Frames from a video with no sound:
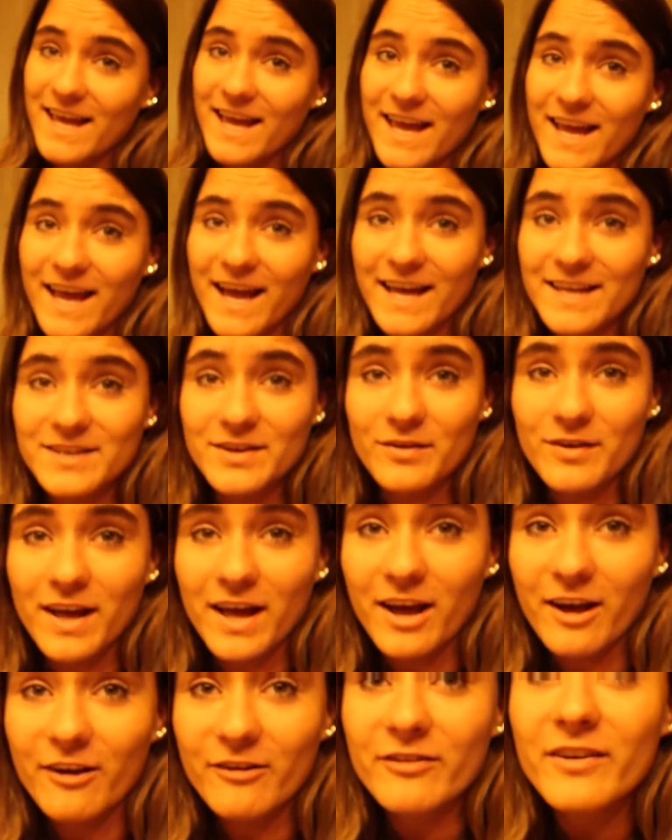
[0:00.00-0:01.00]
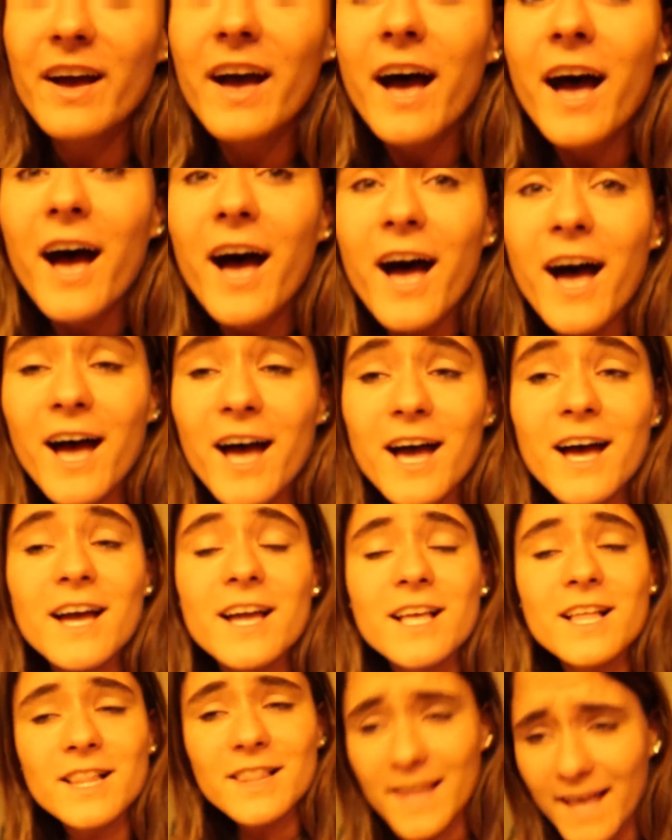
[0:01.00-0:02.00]
I don't have
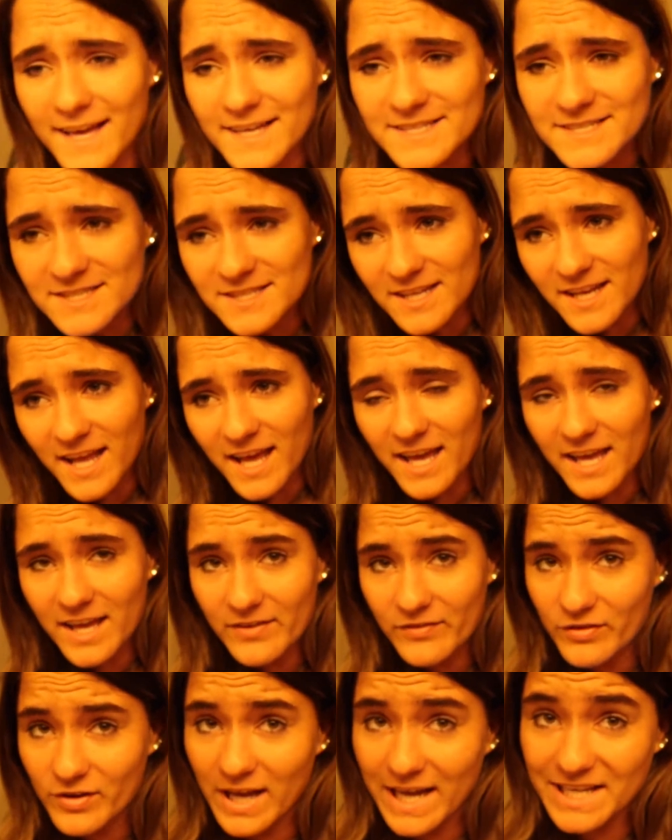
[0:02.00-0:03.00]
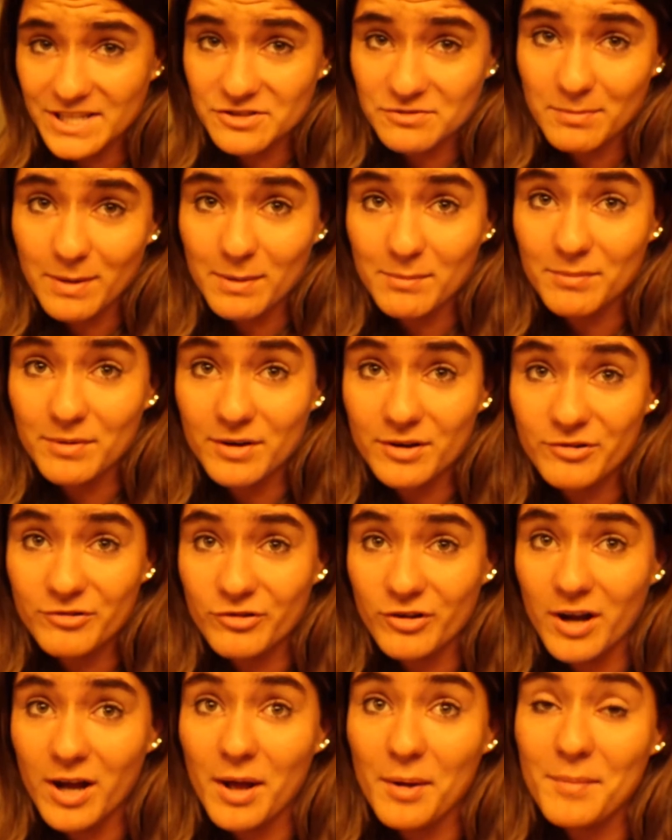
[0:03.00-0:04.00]
class today. If you guys remember
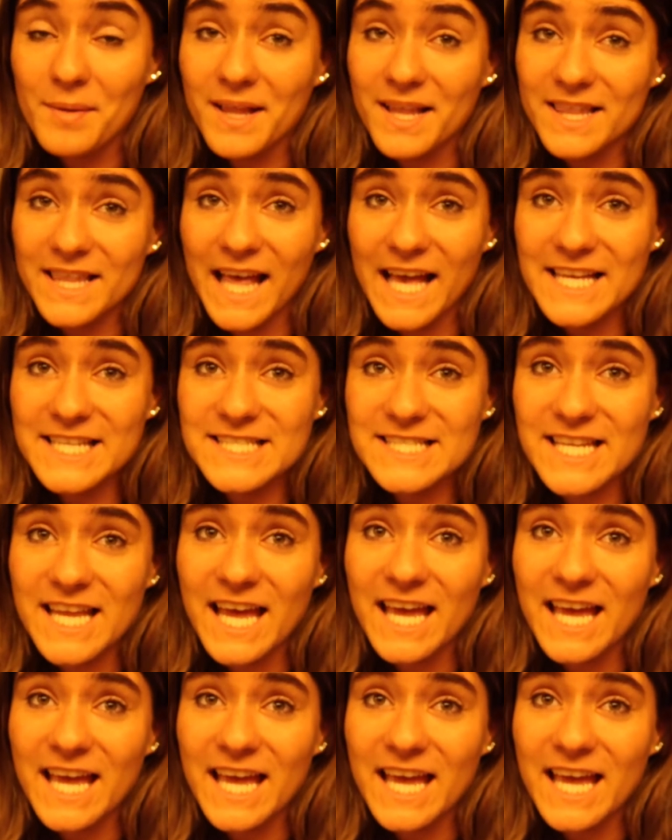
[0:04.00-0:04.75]
from last